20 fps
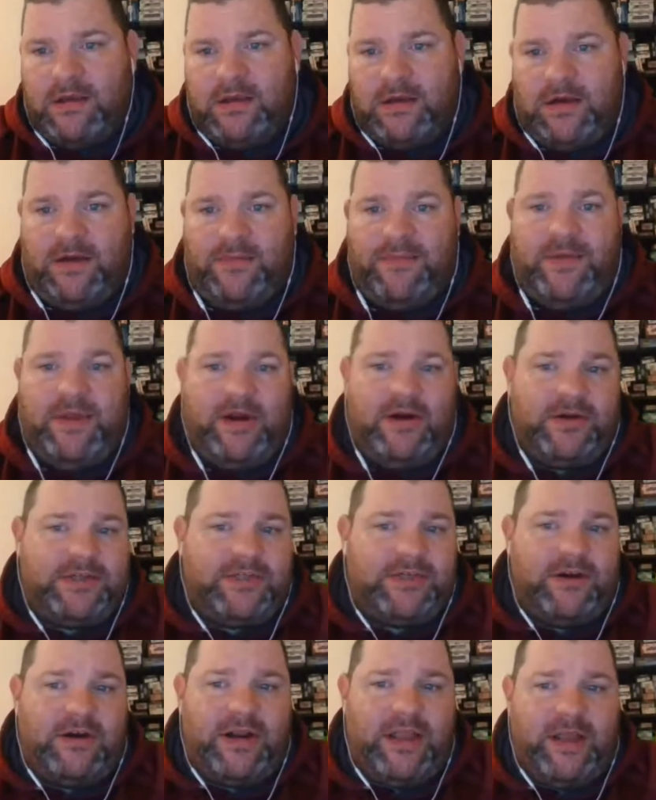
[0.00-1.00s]
They are
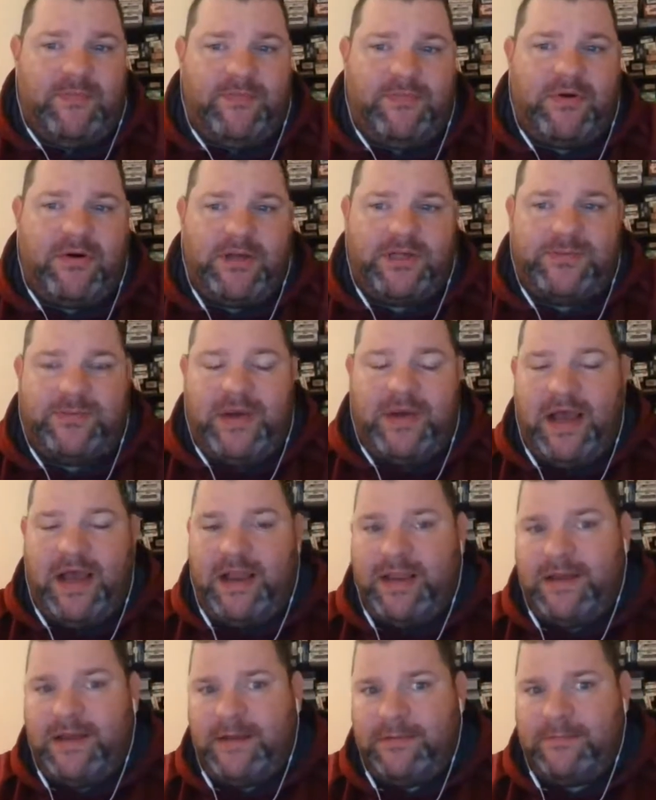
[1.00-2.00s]
starting to get parts
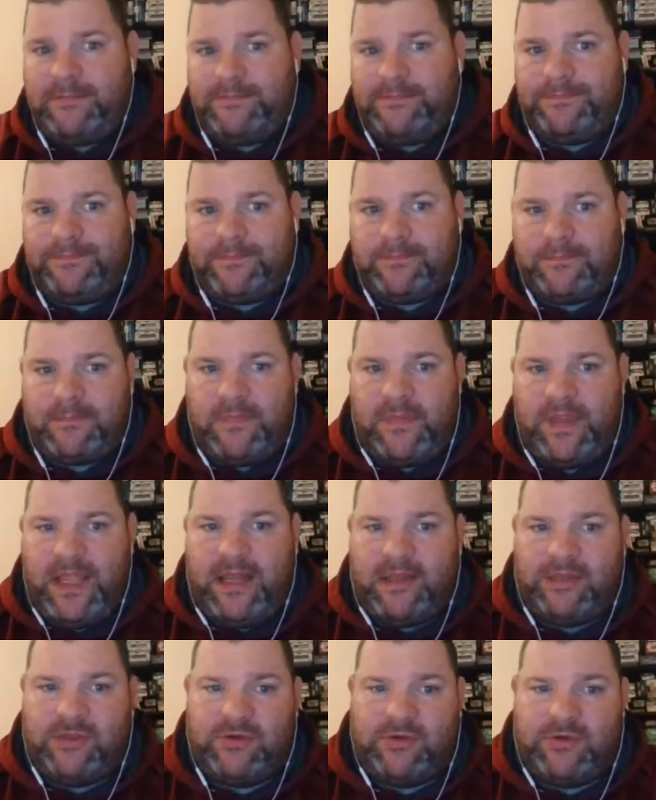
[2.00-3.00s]
back, the
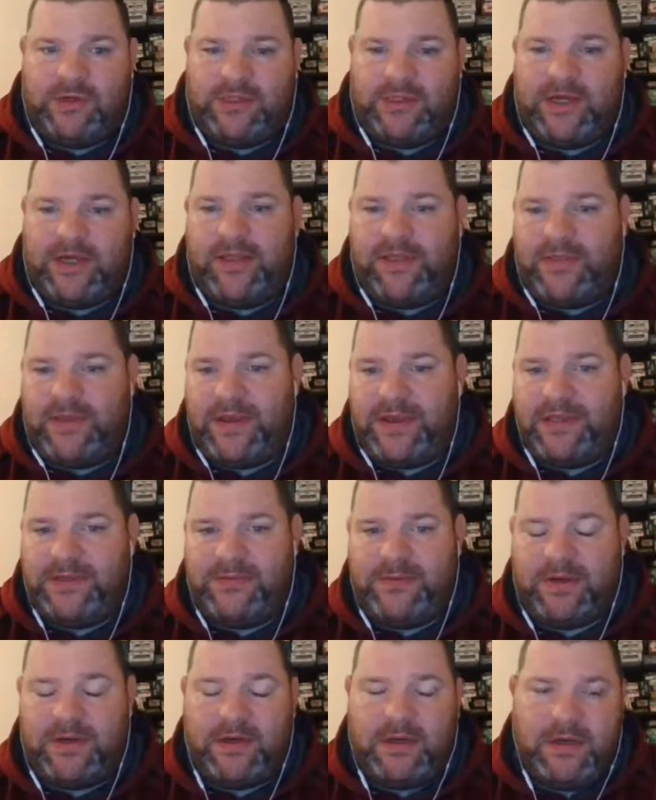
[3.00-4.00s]
outsourced out of things,
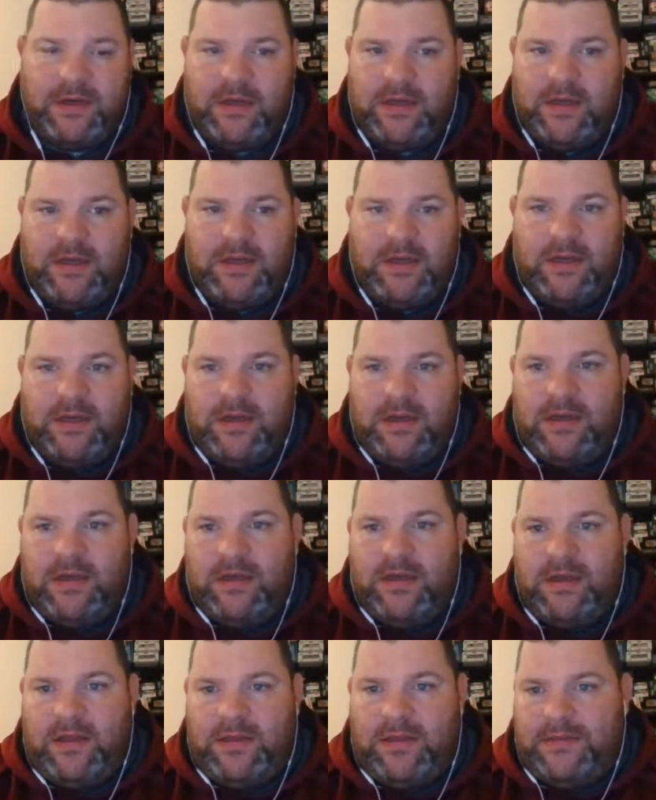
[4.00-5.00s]
but
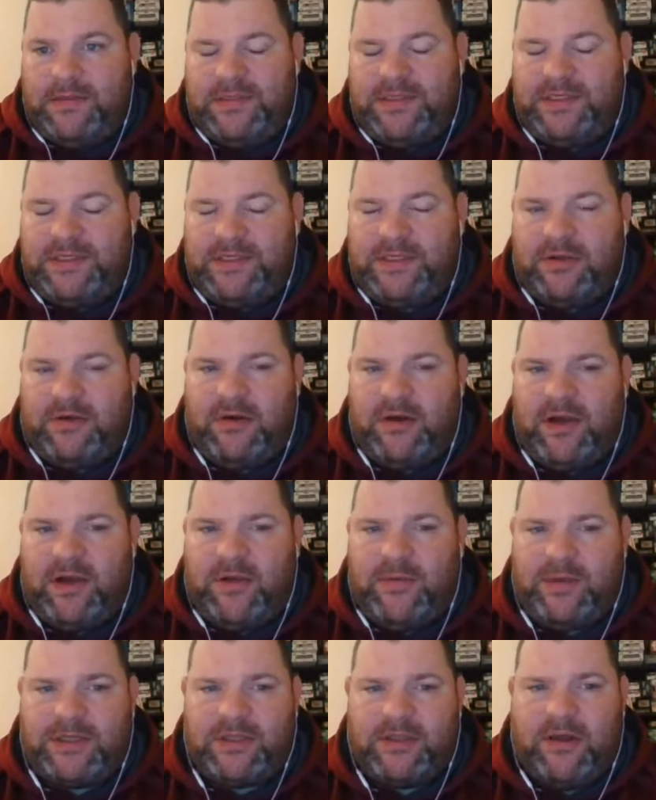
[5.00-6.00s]
just don't know
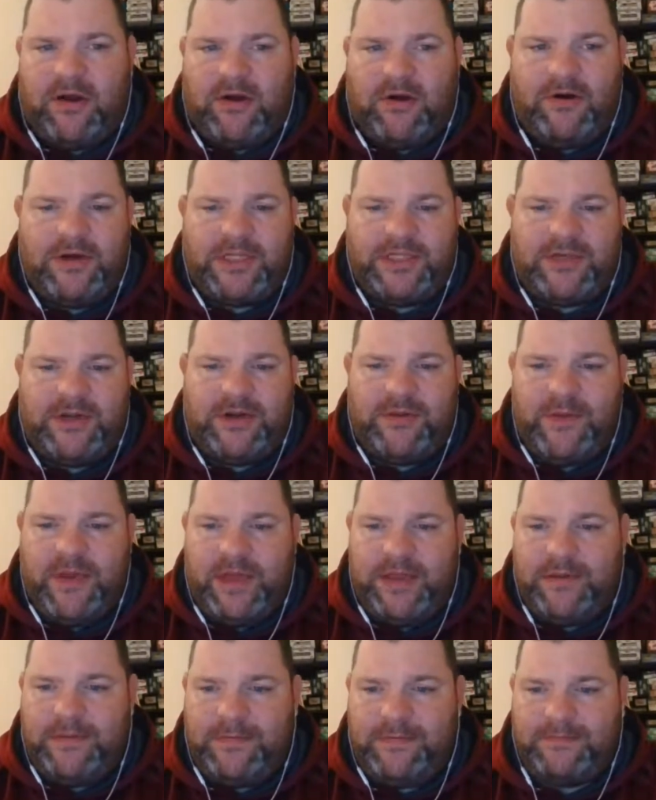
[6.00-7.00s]
how much longer it's going to
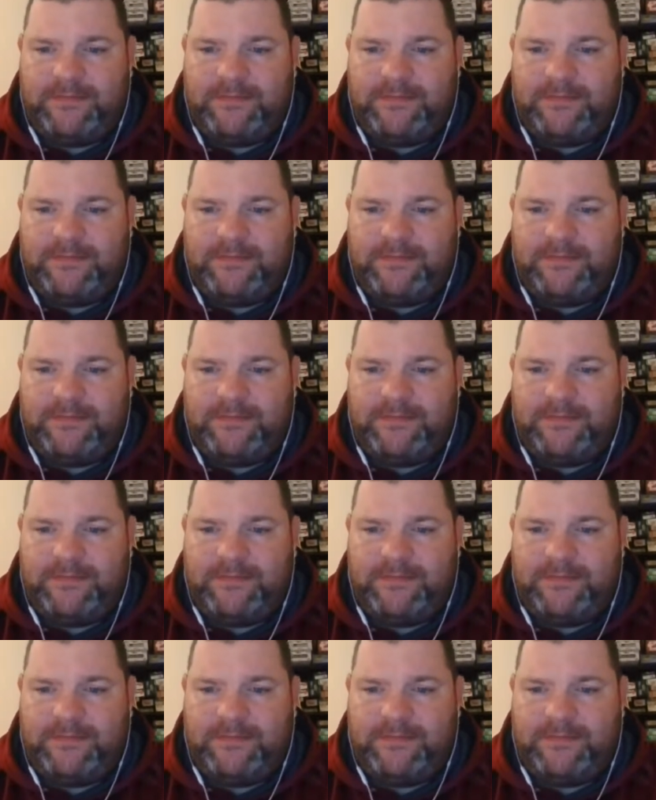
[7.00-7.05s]
be.